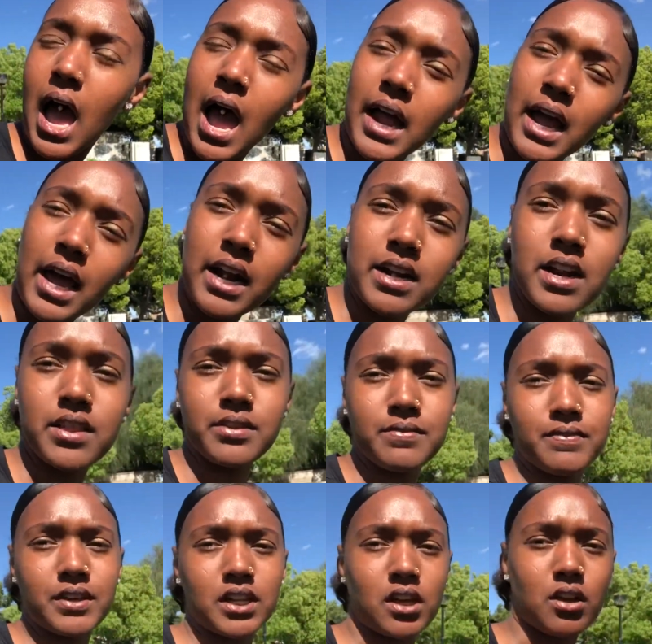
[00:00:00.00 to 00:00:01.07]
I got
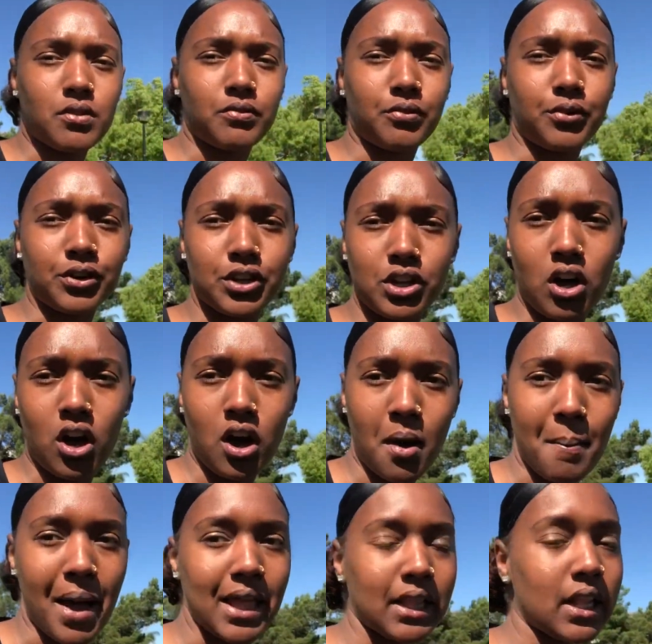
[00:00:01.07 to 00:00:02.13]
another video for
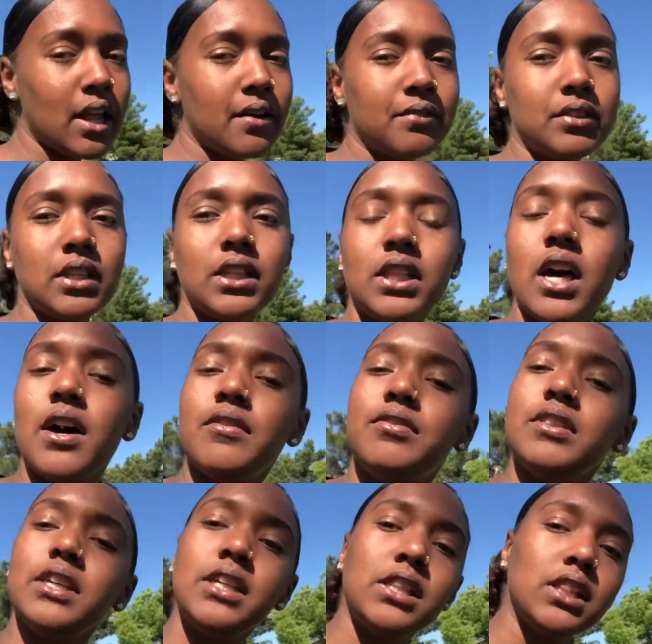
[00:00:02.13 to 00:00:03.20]
y'all, my lovely,
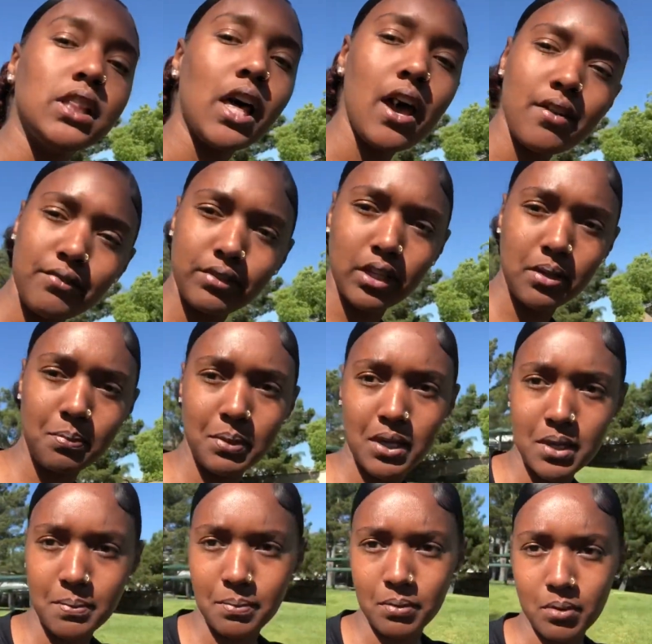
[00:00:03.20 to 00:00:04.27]
lovely, lovely
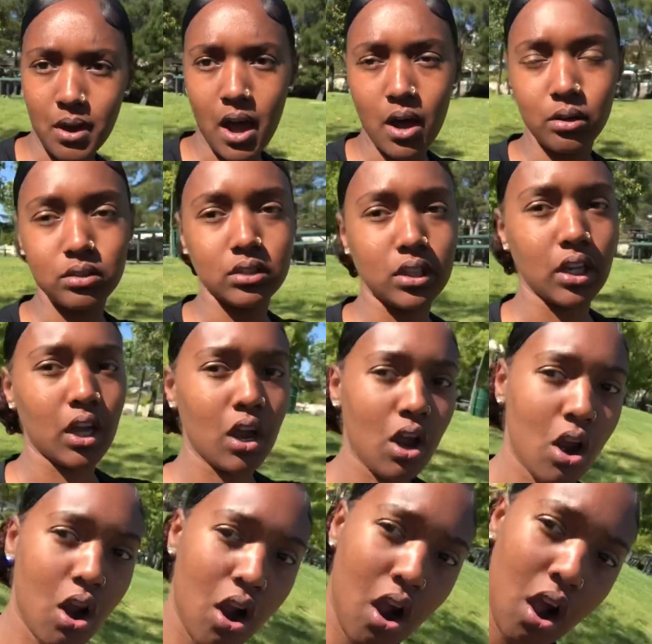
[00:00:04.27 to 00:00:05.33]
people out
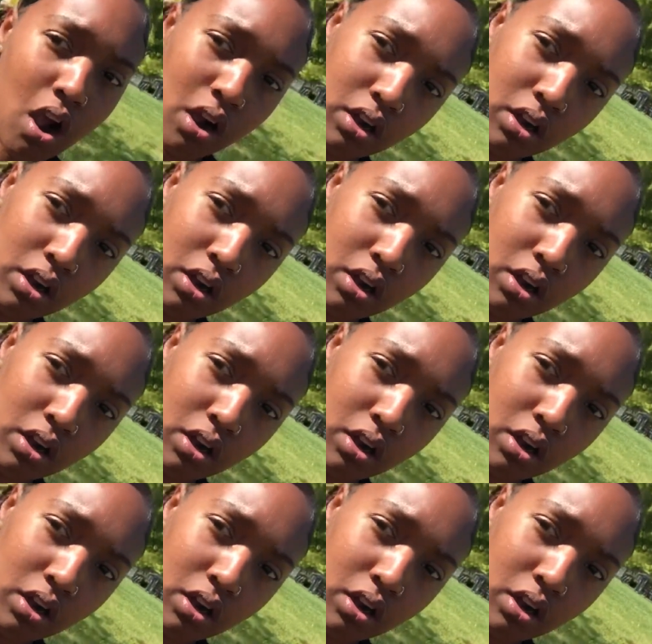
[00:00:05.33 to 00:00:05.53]
there.